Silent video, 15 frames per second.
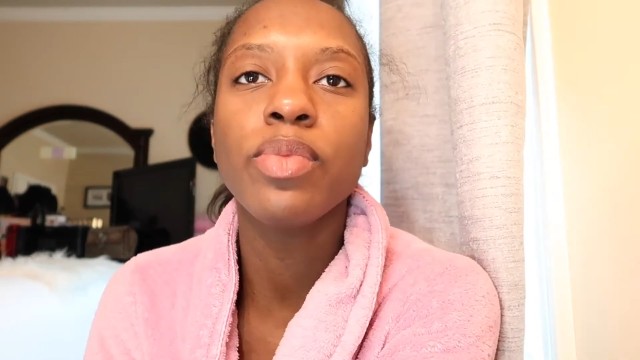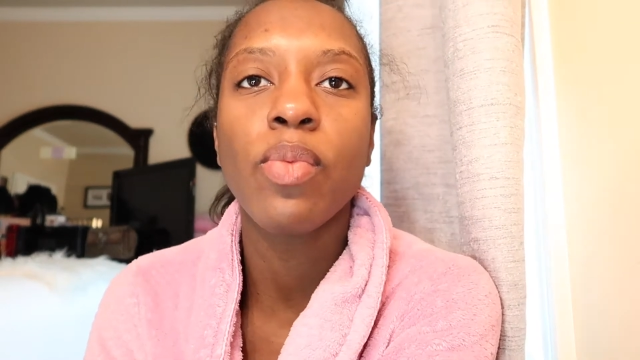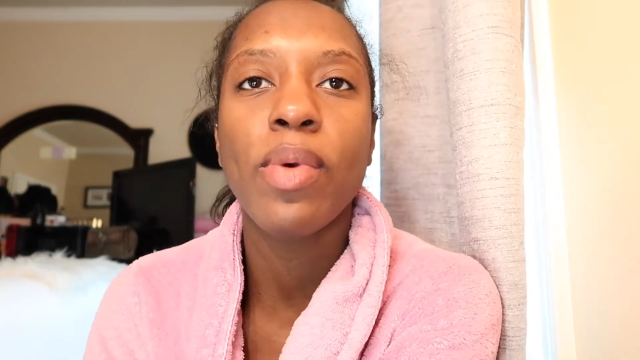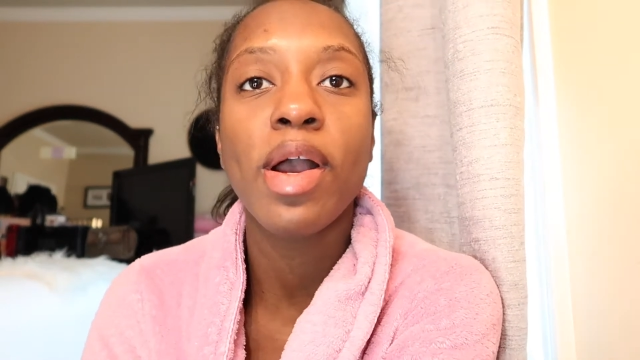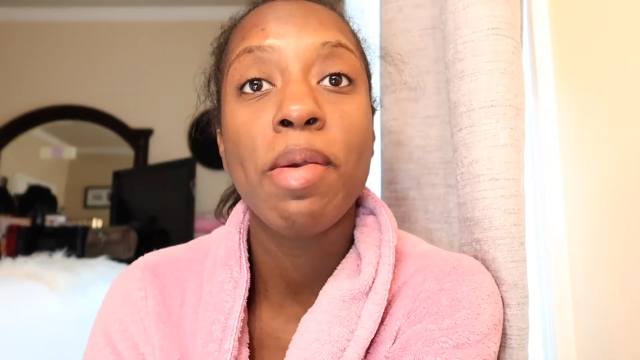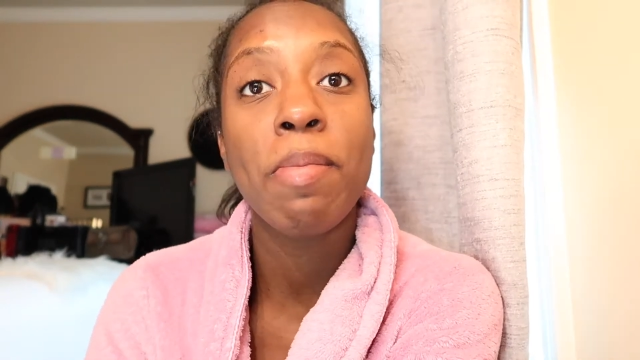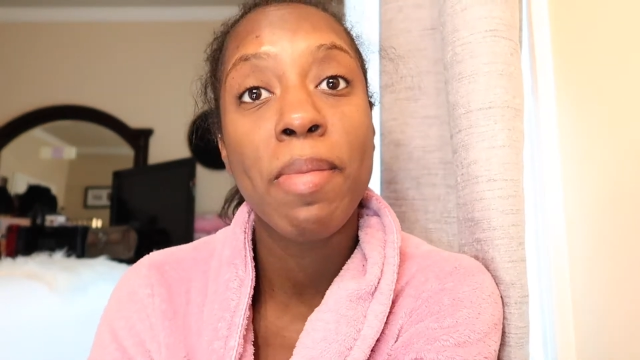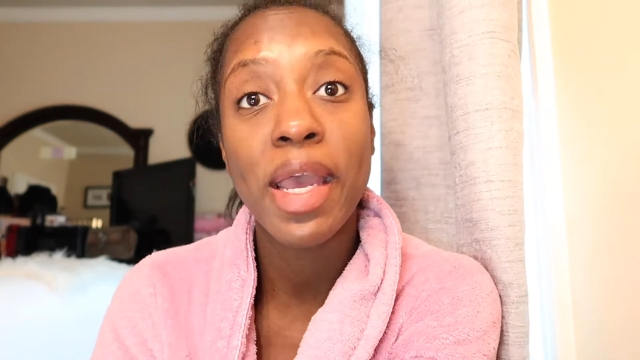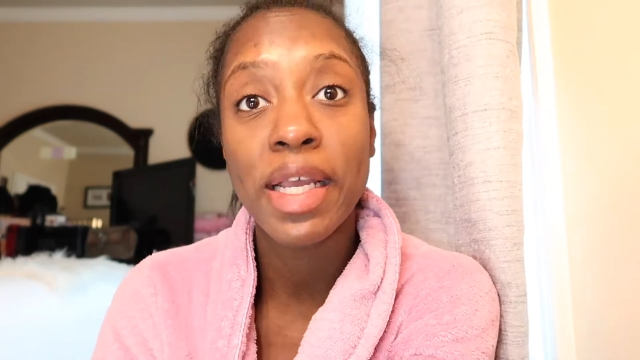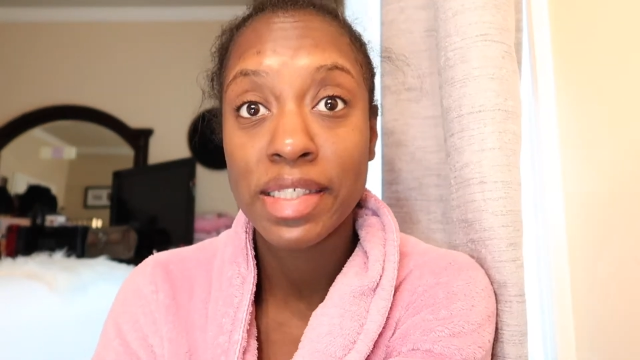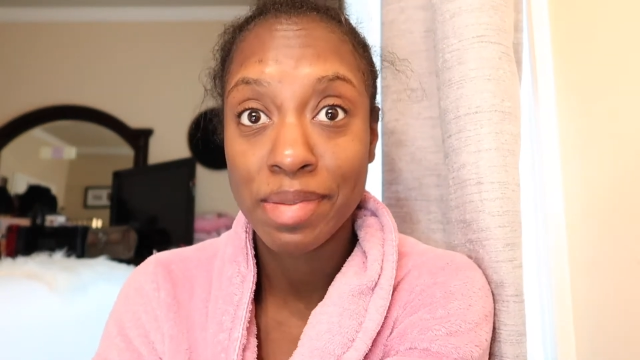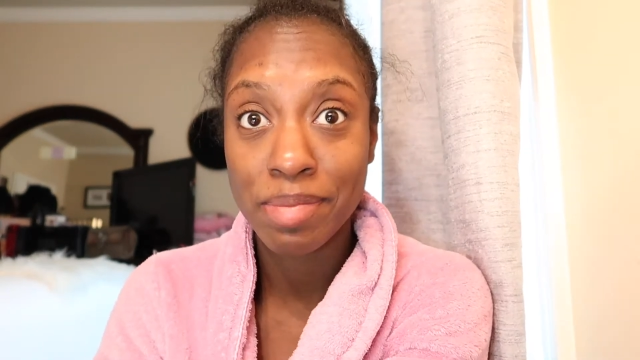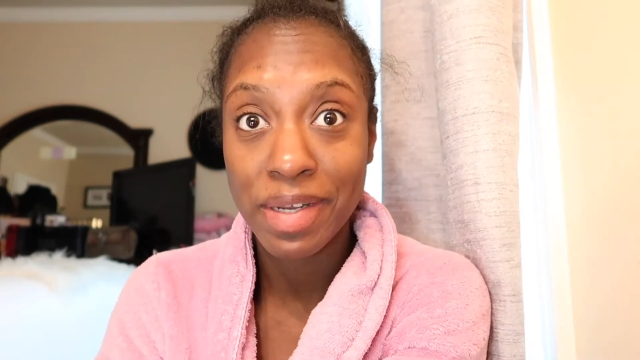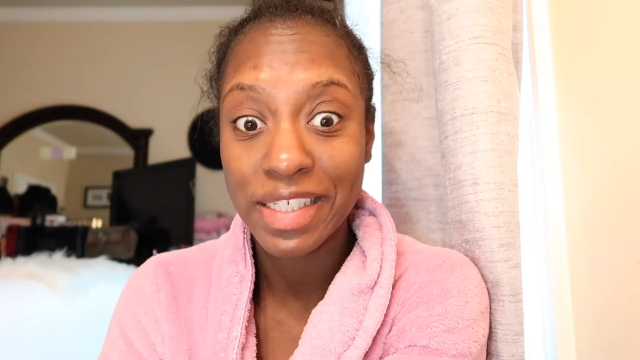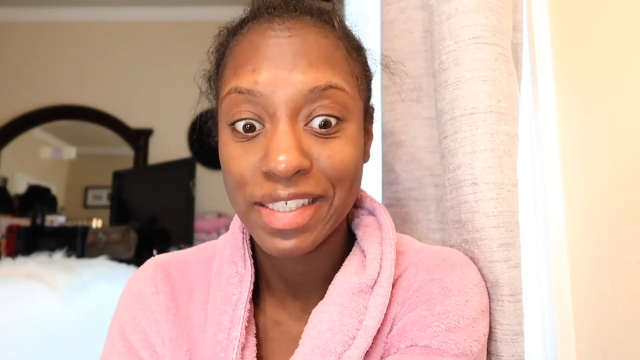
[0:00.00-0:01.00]
welcome back
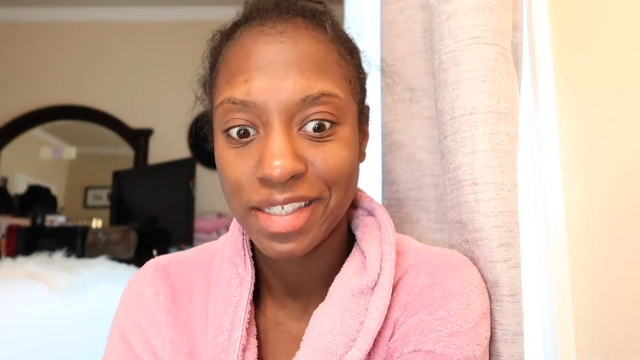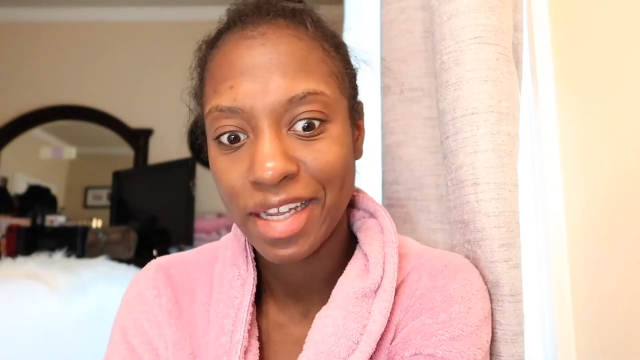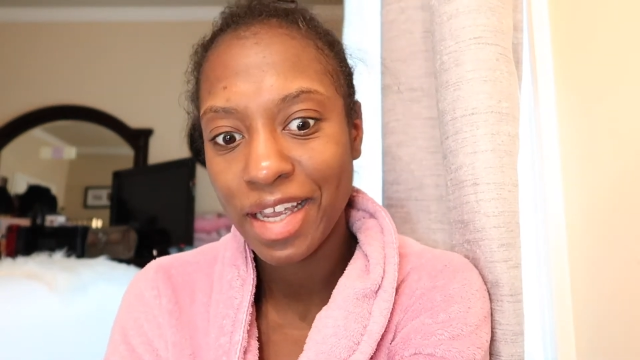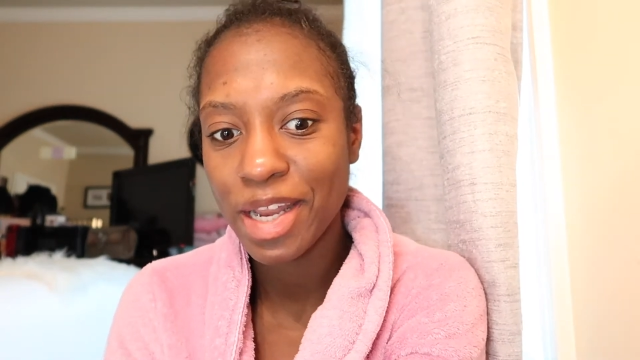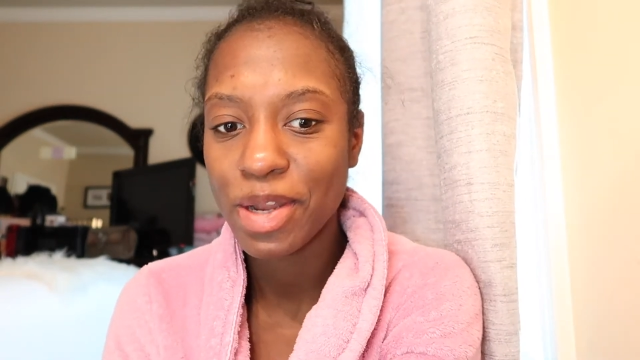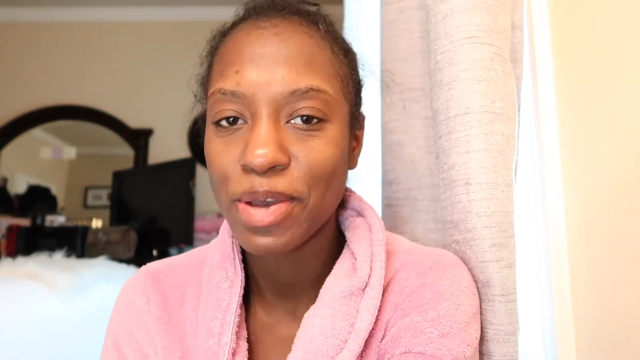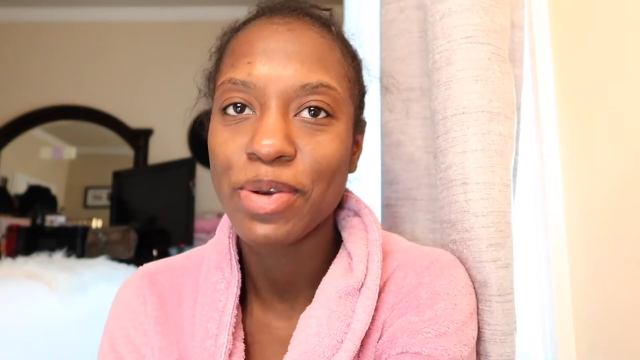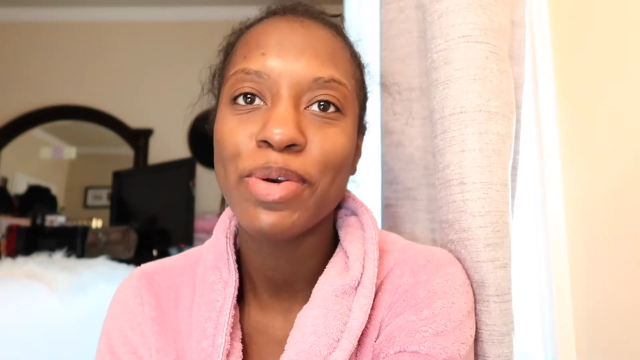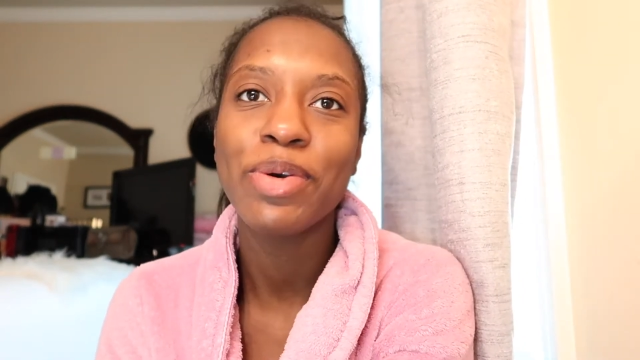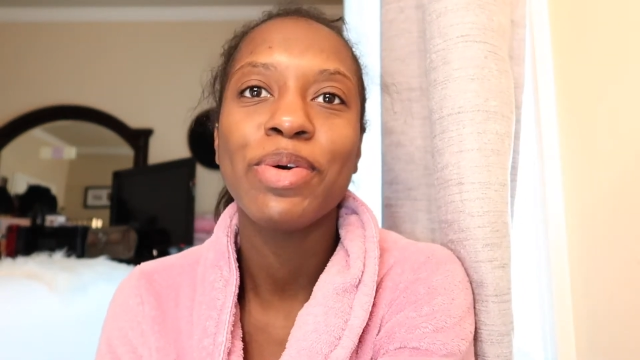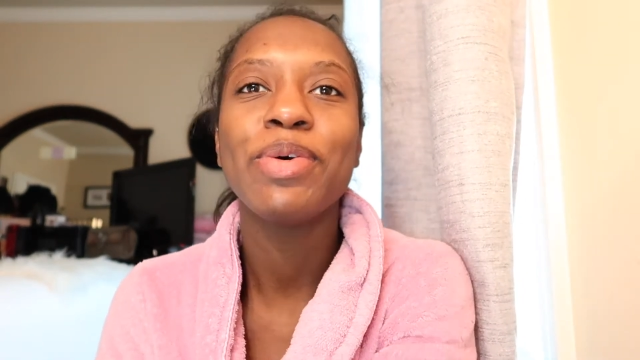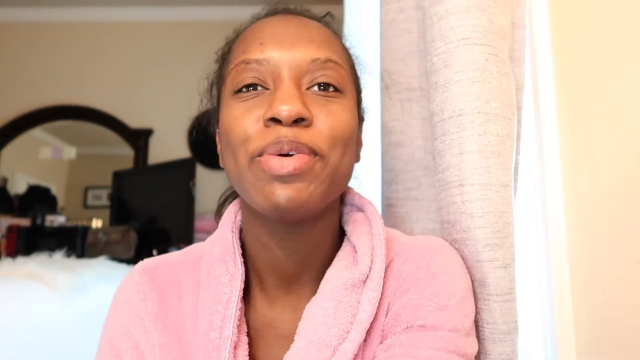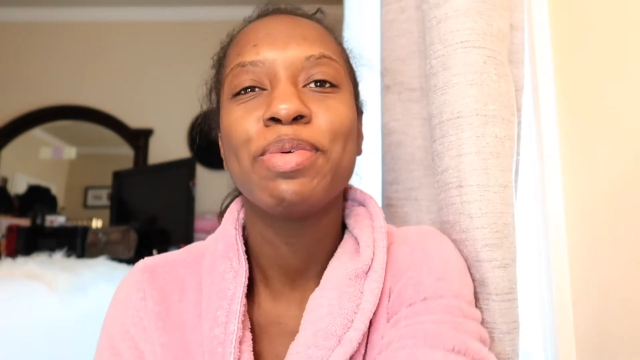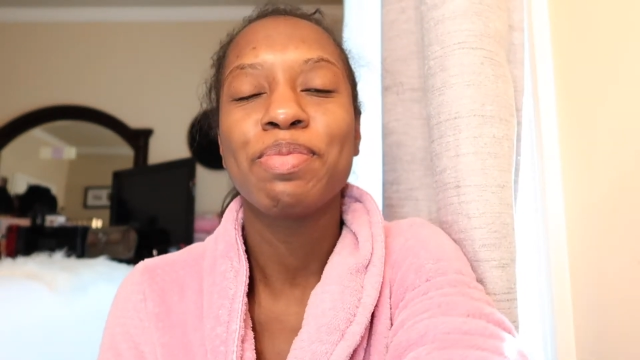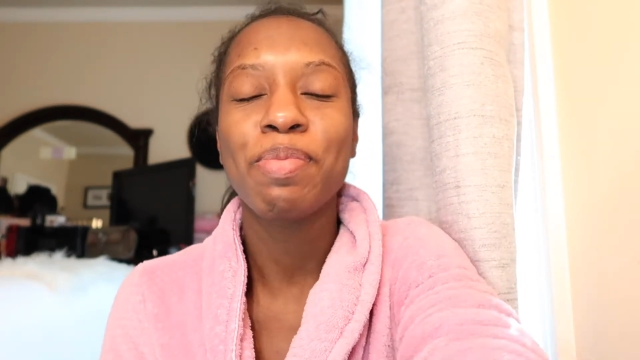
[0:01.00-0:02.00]
to my
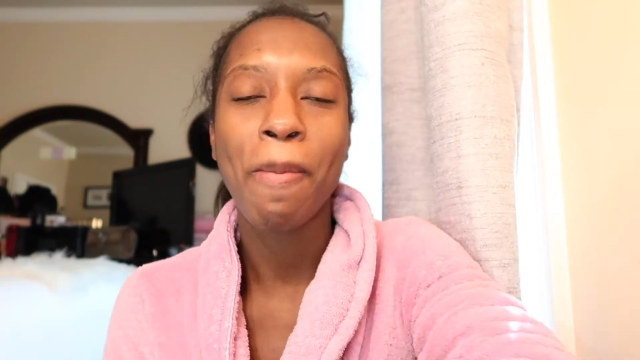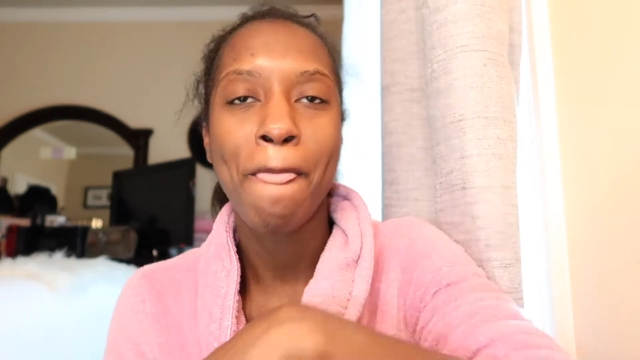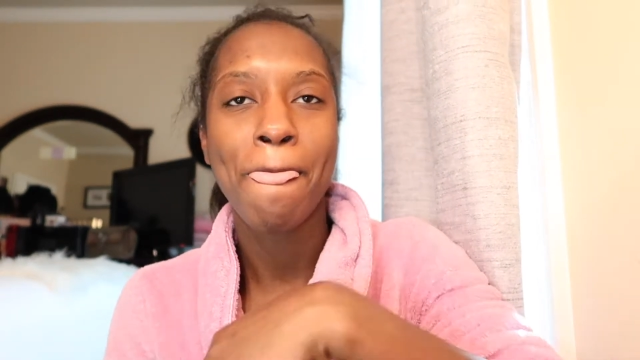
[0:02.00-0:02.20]
channel.